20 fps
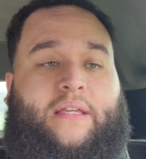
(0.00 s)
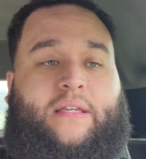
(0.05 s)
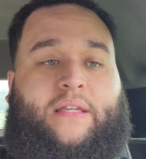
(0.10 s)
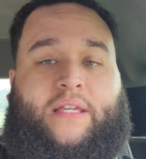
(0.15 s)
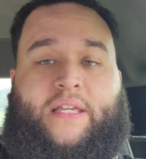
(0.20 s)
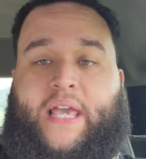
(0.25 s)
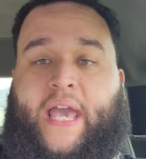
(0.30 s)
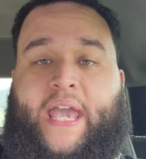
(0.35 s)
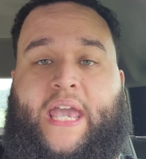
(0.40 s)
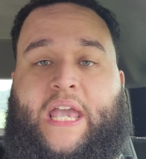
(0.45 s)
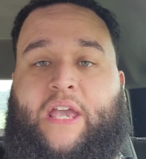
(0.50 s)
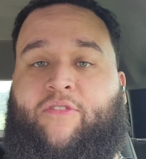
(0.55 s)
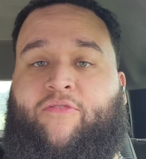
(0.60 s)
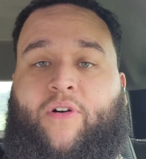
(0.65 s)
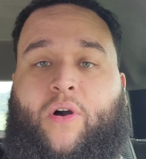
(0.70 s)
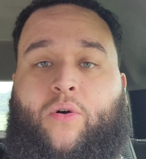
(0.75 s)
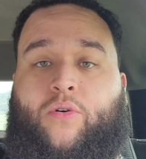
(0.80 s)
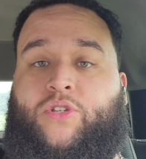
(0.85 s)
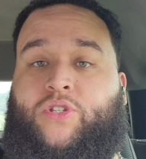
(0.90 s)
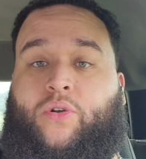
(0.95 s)
gay
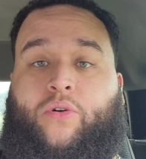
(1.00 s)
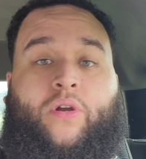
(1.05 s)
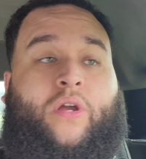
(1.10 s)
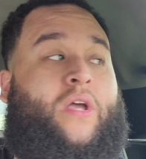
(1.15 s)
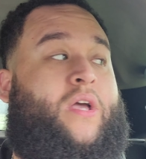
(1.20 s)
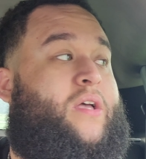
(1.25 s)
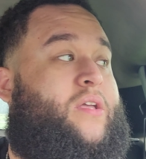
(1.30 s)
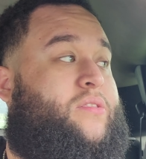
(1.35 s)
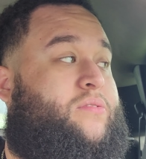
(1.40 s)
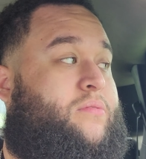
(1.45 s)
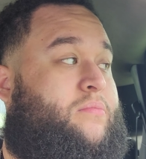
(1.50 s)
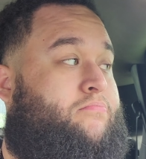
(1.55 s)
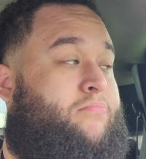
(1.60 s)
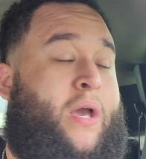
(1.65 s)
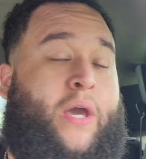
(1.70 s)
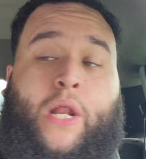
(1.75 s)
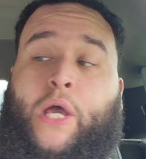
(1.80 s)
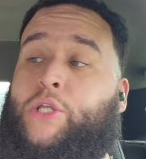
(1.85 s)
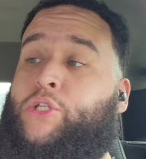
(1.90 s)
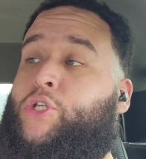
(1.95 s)
folks, or
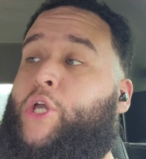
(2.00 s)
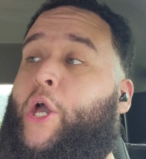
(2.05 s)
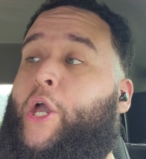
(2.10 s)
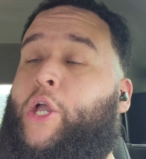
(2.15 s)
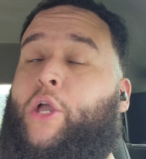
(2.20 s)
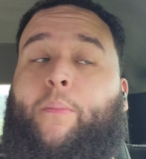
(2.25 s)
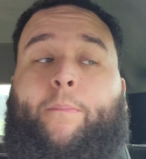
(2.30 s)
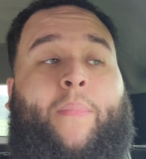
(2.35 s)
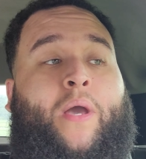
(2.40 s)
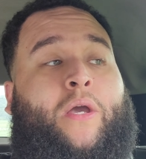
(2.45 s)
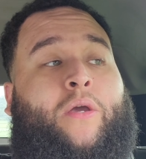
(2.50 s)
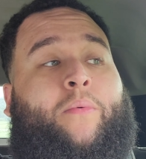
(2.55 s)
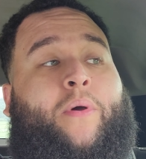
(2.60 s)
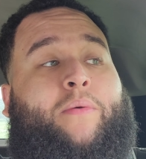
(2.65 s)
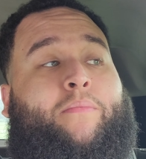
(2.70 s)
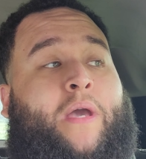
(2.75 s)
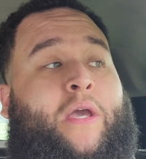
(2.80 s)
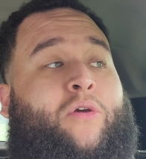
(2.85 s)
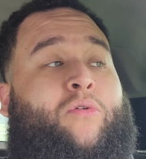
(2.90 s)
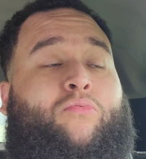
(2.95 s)
man, that's gay. Man,
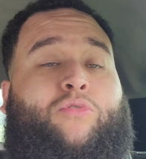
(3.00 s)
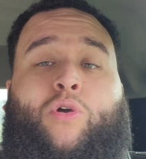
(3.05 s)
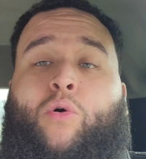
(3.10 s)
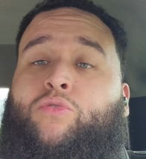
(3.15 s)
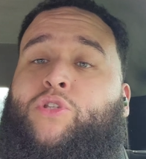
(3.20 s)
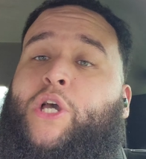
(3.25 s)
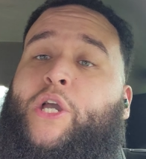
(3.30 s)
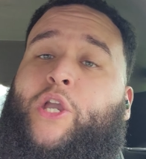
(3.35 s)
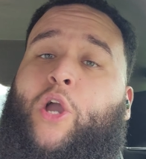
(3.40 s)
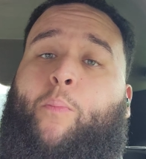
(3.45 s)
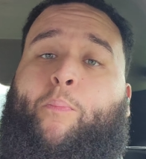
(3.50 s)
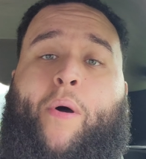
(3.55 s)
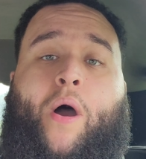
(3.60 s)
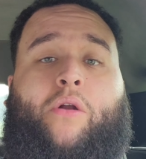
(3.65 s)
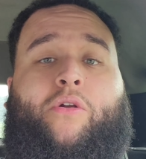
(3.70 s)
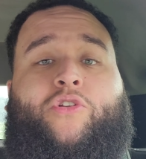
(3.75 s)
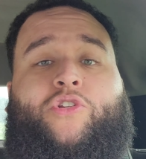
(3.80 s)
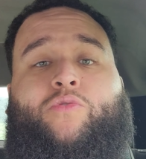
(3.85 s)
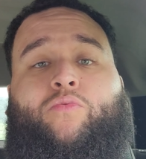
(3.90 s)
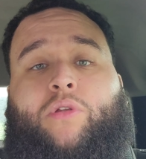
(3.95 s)
you don't tell your
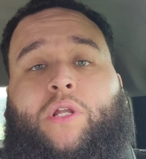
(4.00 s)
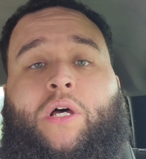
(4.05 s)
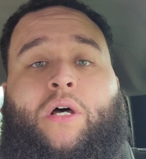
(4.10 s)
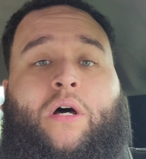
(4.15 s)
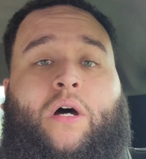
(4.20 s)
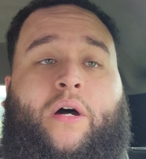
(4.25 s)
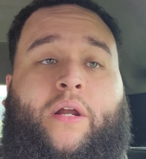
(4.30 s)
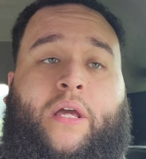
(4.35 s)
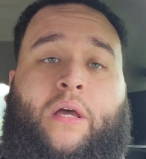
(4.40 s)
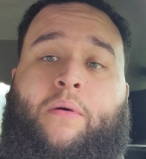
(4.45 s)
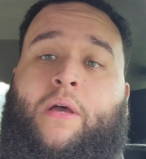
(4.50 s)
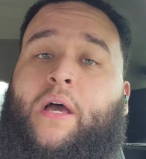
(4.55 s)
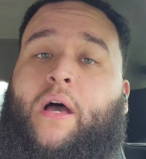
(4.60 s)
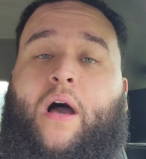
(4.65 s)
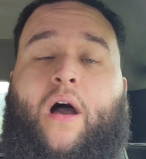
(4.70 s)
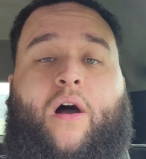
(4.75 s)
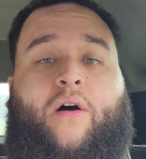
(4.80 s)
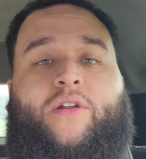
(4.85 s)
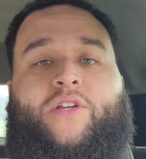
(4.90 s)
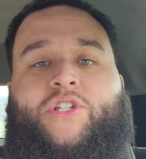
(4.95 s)
partners you love them,
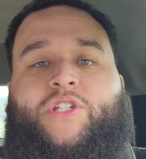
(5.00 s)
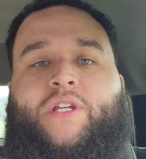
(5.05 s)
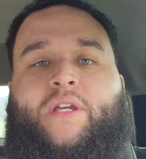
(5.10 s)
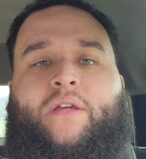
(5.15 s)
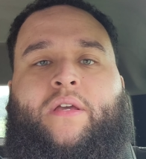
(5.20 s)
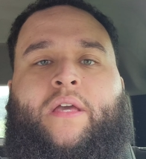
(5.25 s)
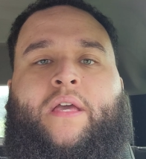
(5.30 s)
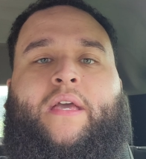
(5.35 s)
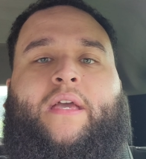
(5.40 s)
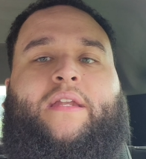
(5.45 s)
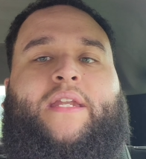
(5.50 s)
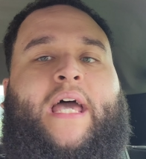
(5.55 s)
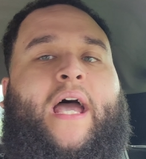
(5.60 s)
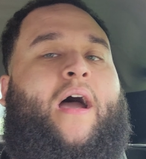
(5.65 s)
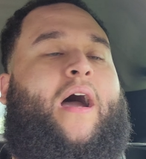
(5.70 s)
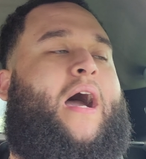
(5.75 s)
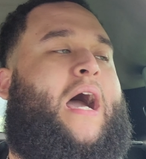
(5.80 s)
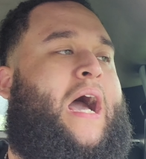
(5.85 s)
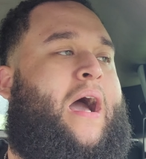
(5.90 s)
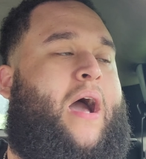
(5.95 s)
all this shit. Now,
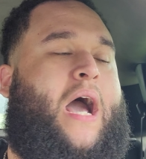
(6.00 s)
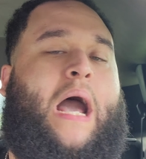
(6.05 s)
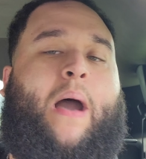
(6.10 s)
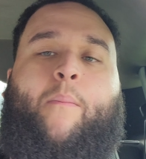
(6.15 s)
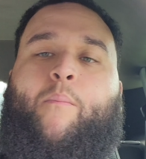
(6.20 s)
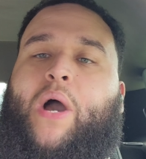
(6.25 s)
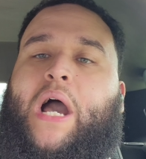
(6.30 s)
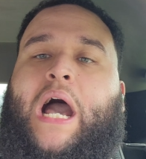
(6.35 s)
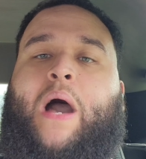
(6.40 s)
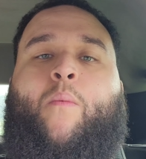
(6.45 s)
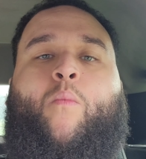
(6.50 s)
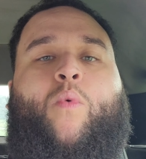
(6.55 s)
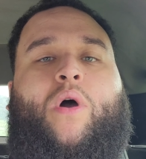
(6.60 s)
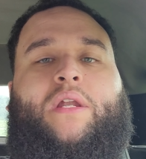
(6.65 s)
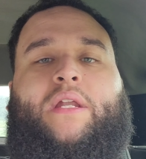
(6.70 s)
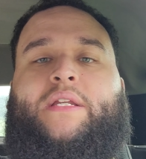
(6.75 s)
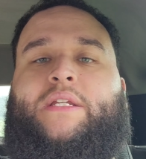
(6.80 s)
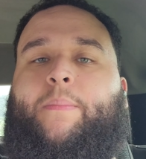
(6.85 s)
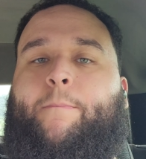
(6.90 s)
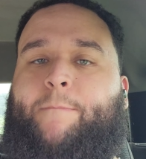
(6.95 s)
I'm
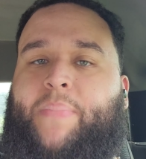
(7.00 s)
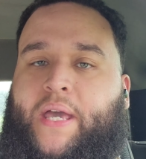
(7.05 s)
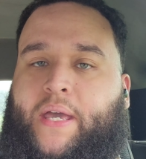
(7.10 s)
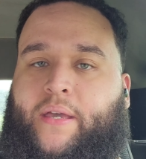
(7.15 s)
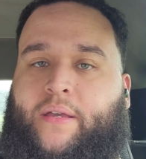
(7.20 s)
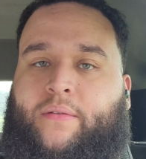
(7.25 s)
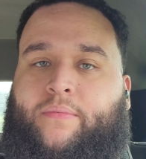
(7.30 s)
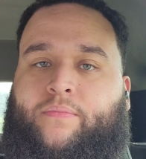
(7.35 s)
willing to bet.